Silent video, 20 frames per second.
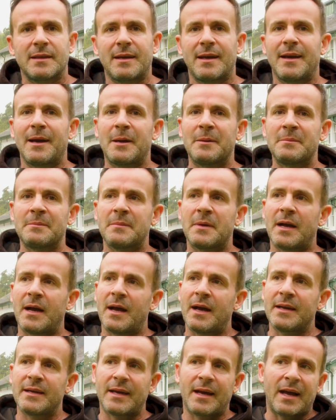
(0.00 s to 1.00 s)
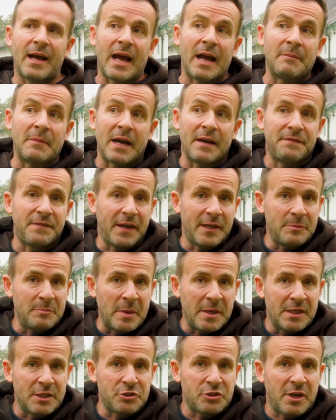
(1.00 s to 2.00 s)
Um, I, I, I, find
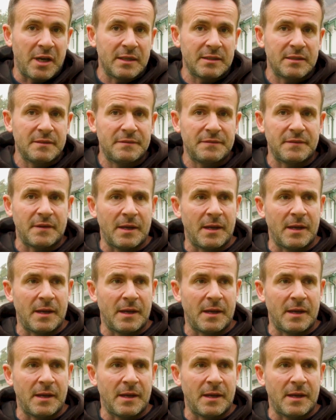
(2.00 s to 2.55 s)
men attractive.